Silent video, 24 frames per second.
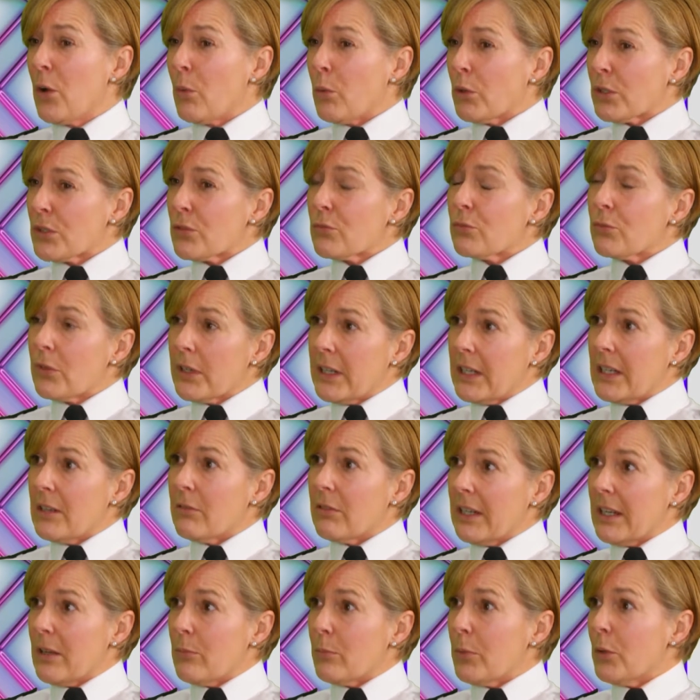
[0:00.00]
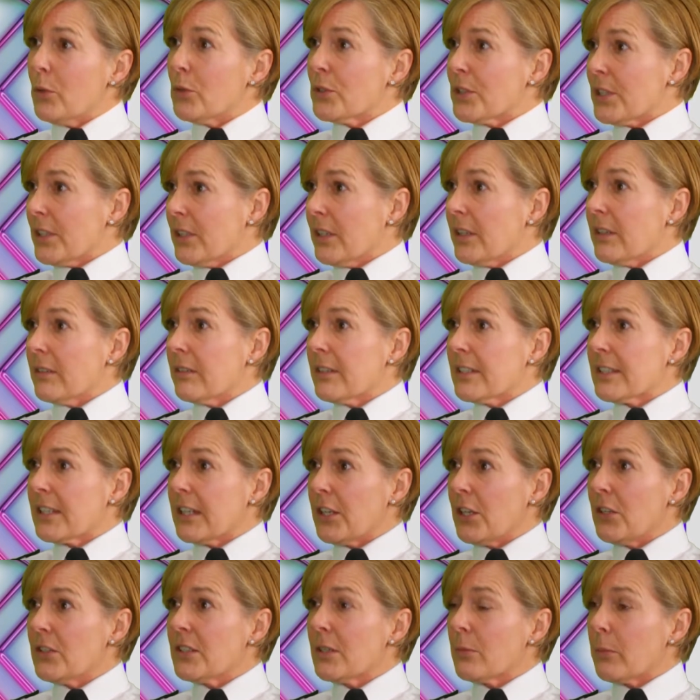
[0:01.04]
What's really, really important, and so
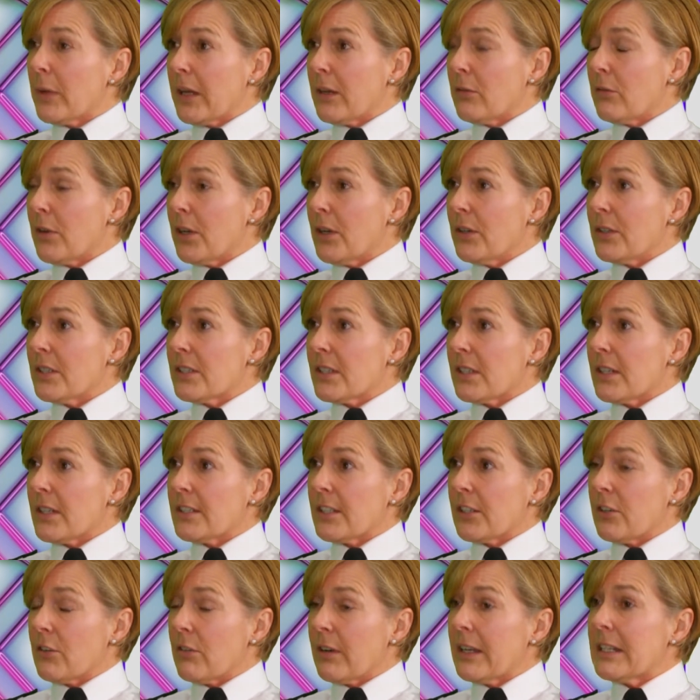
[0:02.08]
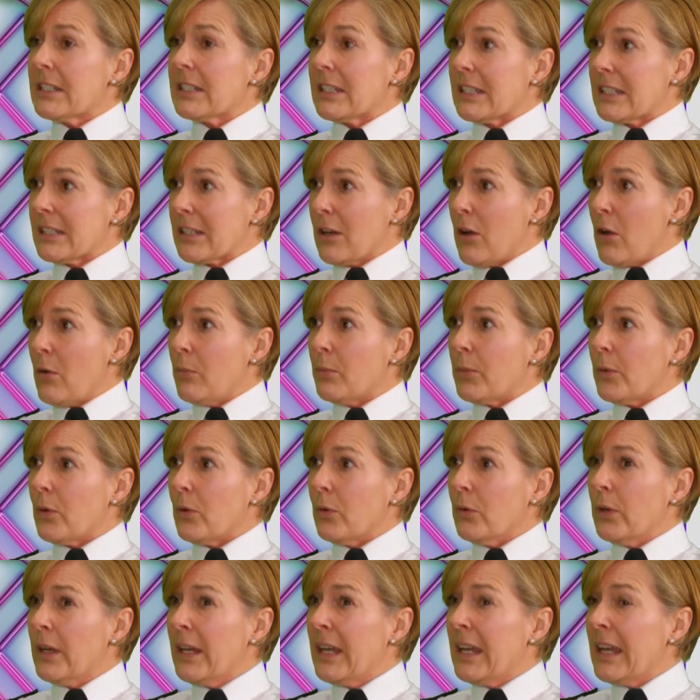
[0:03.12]
using May Road as a, as a great
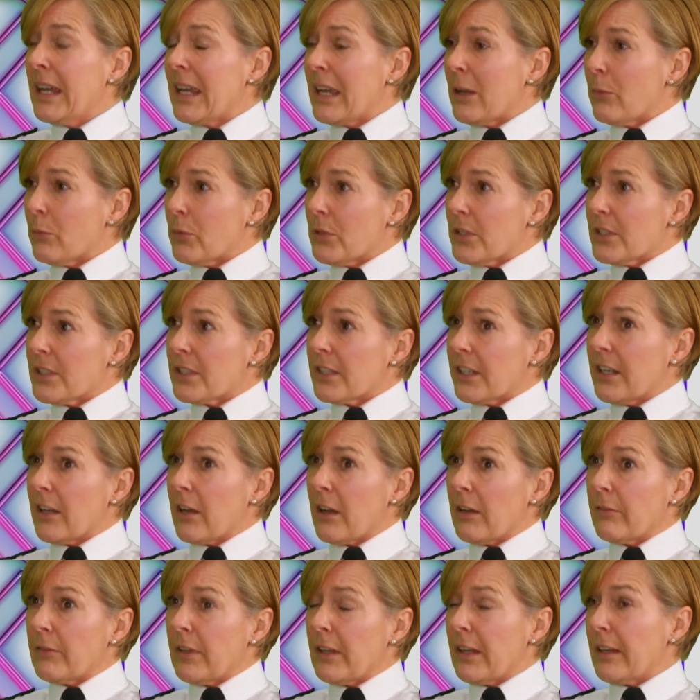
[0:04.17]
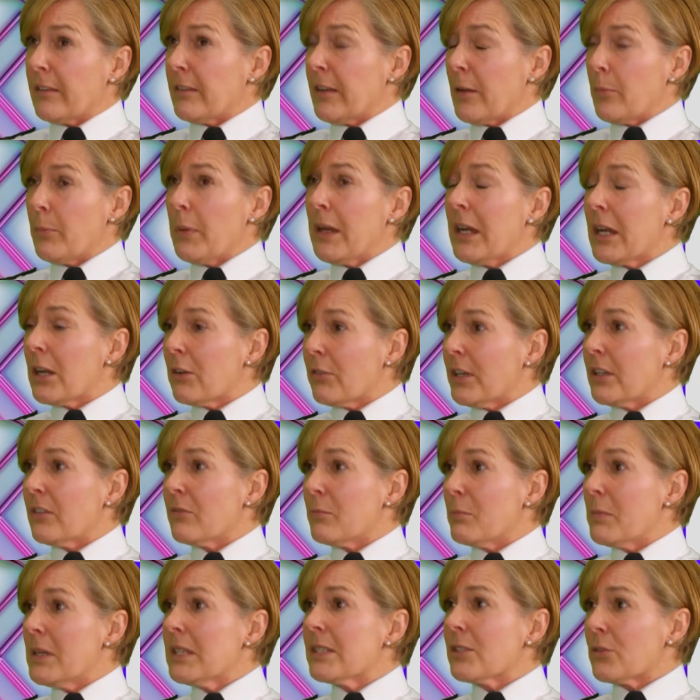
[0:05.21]
example, it was, you know, a, a, period
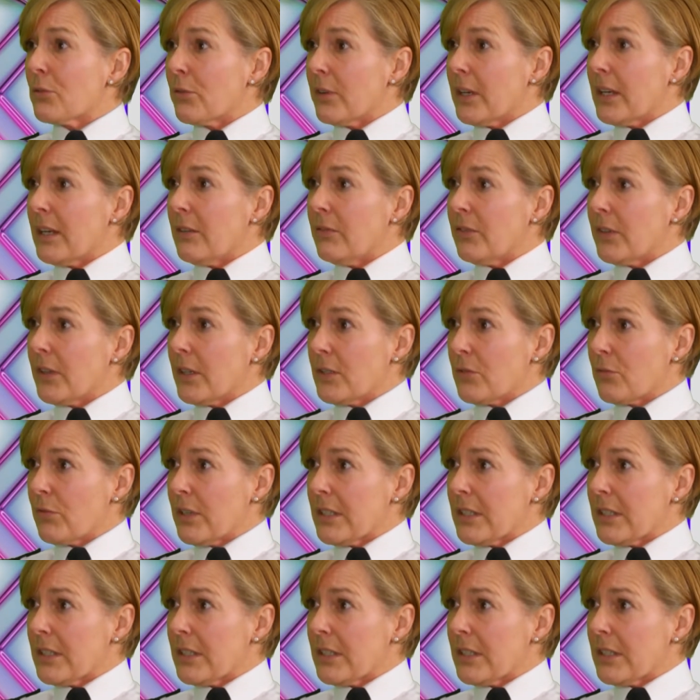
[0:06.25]
of misery for those